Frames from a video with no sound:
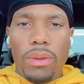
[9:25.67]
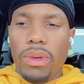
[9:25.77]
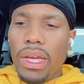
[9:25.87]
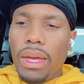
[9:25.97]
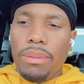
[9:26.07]
We
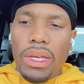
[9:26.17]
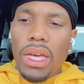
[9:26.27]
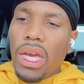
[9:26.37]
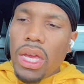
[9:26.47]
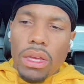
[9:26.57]
can't be,
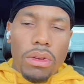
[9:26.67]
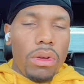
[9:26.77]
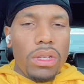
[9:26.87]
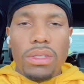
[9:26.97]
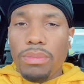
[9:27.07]

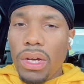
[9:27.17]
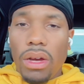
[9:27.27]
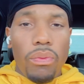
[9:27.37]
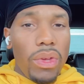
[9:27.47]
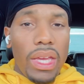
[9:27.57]
this
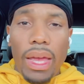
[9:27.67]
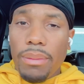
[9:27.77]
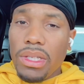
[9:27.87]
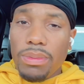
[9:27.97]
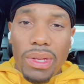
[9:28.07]
month, we can't
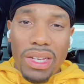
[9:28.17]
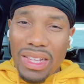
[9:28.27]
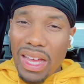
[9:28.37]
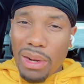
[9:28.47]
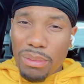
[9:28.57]
be spending a
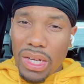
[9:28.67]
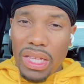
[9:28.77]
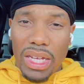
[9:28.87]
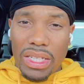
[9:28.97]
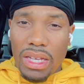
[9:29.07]
lot of money
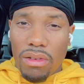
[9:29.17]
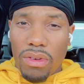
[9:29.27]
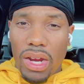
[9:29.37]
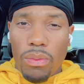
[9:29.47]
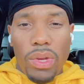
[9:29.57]
like that,
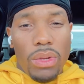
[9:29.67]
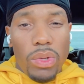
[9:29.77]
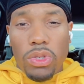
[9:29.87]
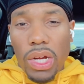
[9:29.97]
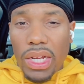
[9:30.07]
right? We
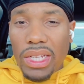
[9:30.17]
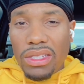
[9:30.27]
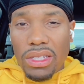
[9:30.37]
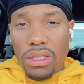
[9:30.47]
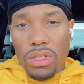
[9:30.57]
trying to get to
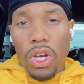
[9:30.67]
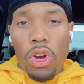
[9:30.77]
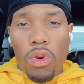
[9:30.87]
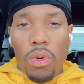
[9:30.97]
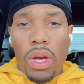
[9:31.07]
this
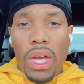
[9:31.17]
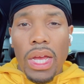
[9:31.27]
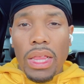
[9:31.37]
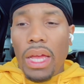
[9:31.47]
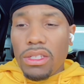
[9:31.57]
goal.
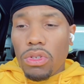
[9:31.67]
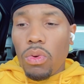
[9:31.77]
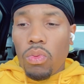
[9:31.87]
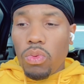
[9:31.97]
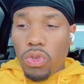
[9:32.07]
Like,
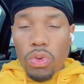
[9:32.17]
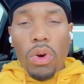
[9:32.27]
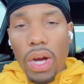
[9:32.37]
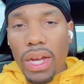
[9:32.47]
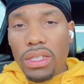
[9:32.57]
so you going
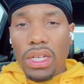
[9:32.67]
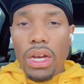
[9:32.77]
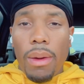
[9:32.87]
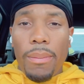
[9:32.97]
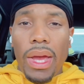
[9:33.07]
to have to
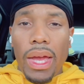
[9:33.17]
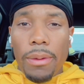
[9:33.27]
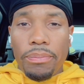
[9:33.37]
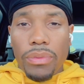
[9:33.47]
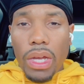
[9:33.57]
cut back.
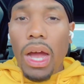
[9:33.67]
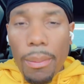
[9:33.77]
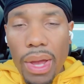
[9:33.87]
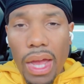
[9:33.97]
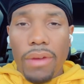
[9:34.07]
I'm
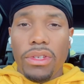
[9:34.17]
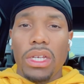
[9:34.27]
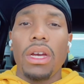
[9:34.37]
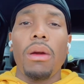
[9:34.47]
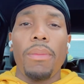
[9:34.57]
going to have to
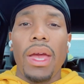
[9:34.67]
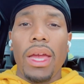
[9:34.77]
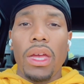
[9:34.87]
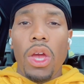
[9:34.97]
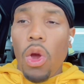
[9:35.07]
cut back.
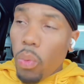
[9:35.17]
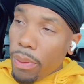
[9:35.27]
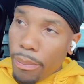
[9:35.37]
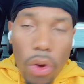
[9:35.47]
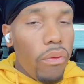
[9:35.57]
We
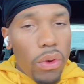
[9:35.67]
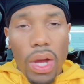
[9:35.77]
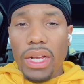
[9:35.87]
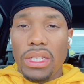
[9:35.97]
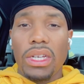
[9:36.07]
both going to
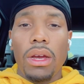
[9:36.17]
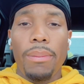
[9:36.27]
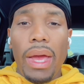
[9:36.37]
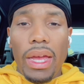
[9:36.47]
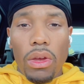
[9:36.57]
have to cut
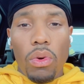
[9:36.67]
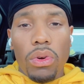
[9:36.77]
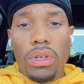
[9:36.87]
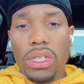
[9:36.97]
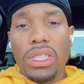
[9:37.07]
back in
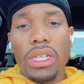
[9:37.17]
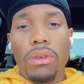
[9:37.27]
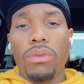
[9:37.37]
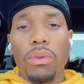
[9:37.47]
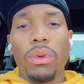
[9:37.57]
order to
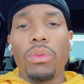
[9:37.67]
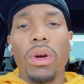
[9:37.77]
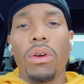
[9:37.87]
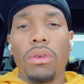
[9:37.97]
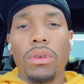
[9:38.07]
achieve what we want.